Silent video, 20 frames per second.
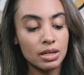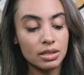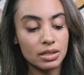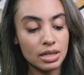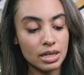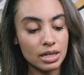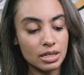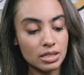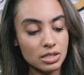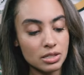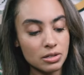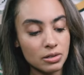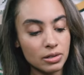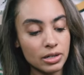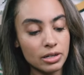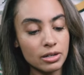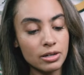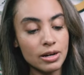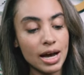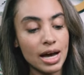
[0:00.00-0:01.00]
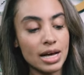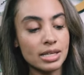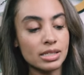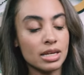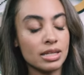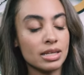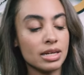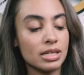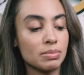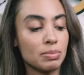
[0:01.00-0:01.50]
The interior has
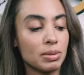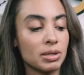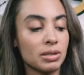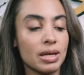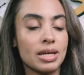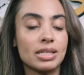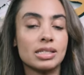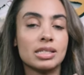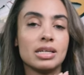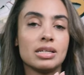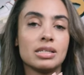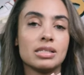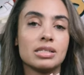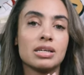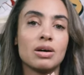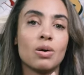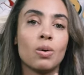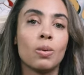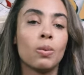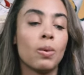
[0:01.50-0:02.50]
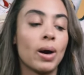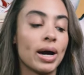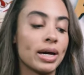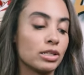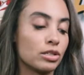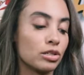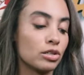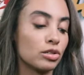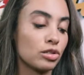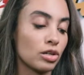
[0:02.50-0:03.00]
a nice pearlescent
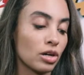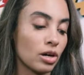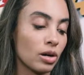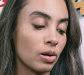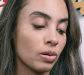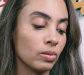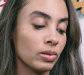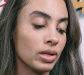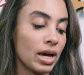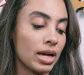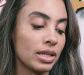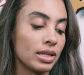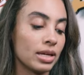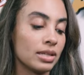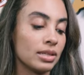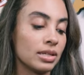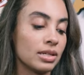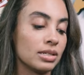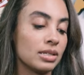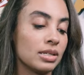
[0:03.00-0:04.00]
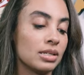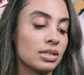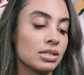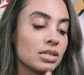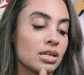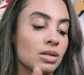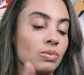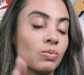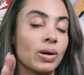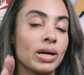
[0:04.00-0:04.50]
white tone, and then the Adidas
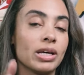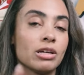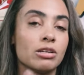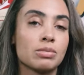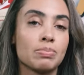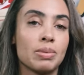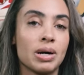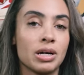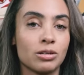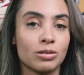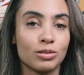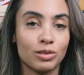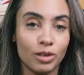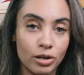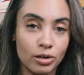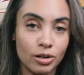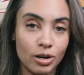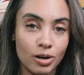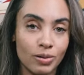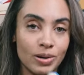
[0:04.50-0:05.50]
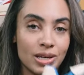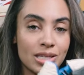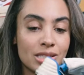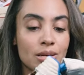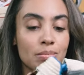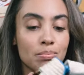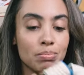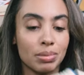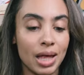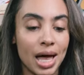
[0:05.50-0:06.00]
and Wales Bonner logo is
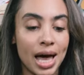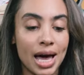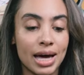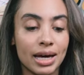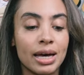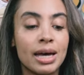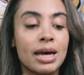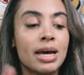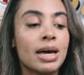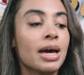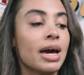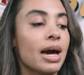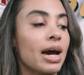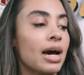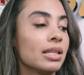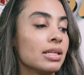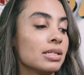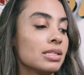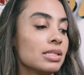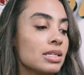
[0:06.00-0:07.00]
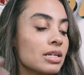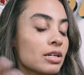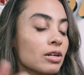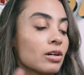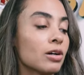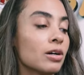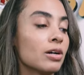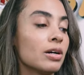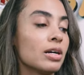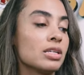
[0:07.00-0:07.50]
in black, and the
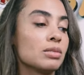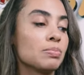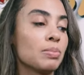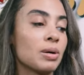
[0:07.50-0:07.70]
sneaker is